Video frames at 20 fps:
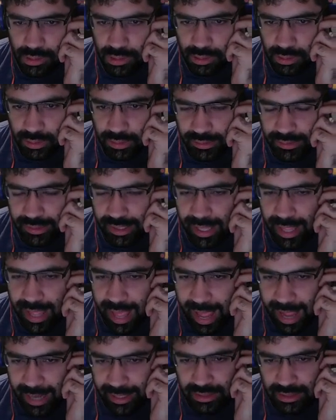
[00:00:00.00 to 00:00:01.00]
In the
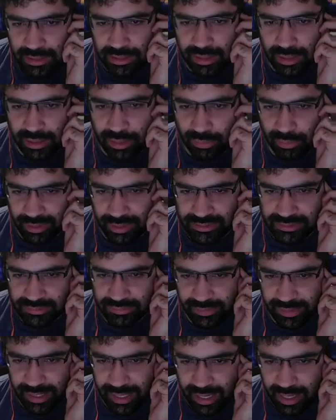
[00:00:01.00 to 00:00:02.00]
hacker request,
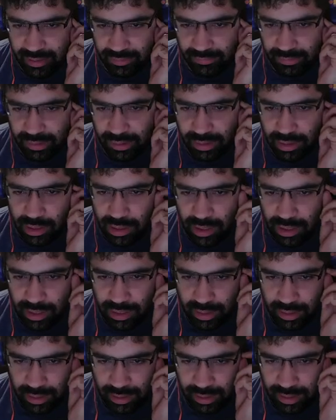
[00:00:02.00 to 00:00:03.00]
we have
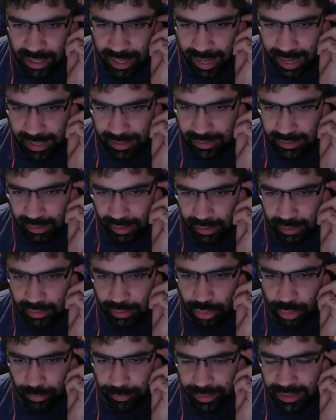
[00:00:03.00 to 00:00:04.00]
hacker
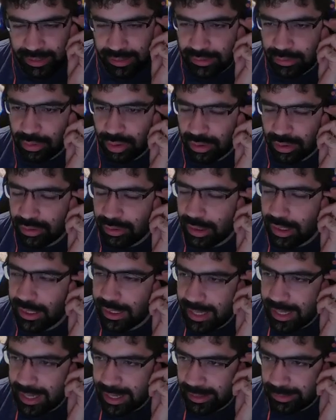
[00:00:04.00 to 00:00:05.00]

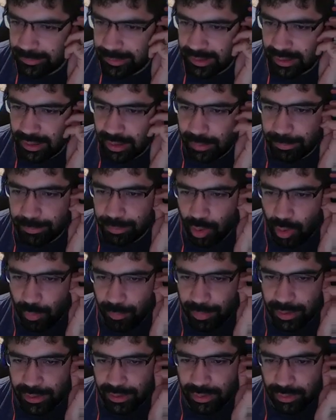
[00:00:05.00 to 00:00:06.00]
domain.tryhackme, a
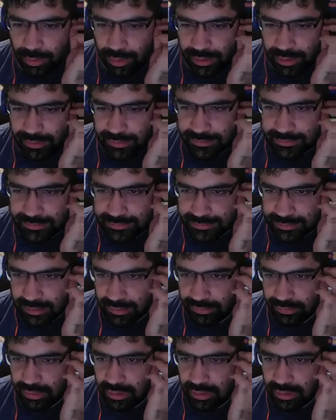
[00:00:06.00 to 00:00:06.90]
proper URL itself.